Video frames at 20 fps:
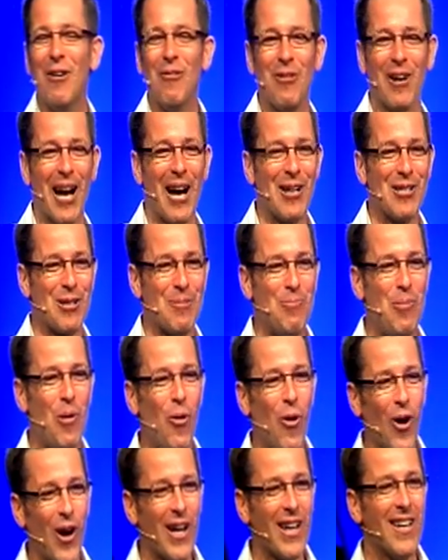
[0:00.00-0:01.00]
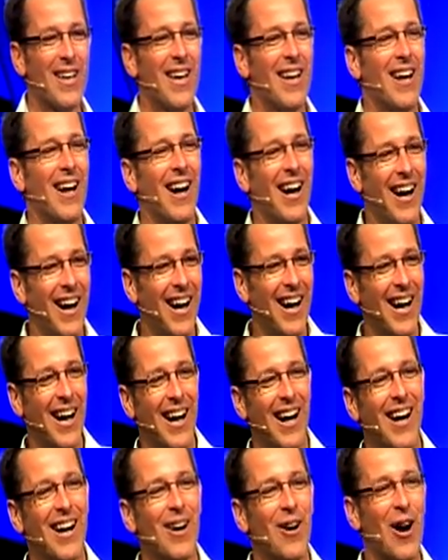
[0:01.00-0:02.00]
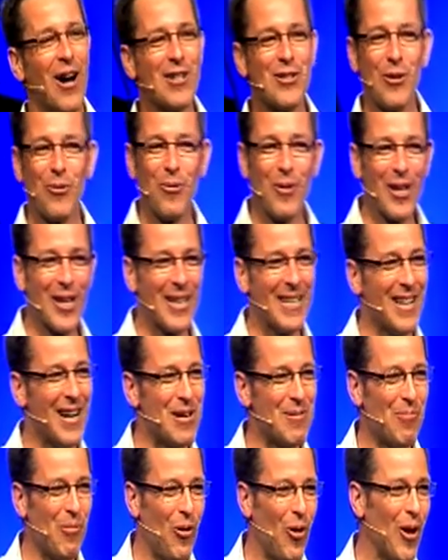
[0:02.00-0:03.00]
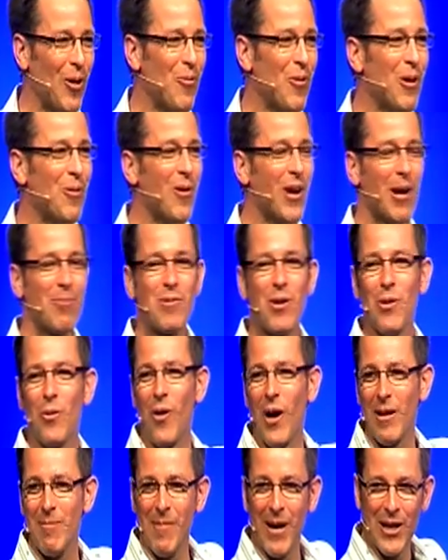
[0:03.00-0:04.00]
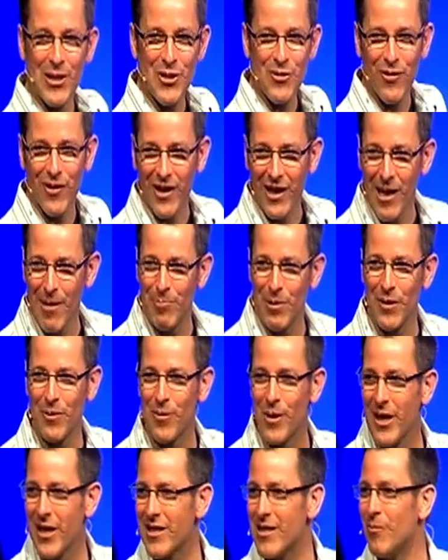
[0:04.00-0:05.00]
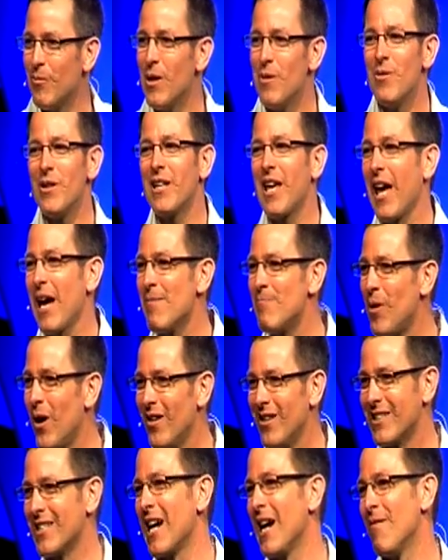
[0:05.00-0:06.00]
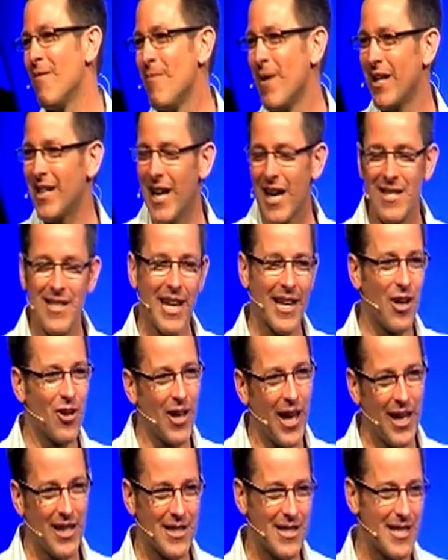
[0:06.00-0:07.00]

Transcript: I was a boy, I was a really young boy, we went up to the White Mountains for a couple of weeks, and we would camp all the time, and my dad's like, okay, it's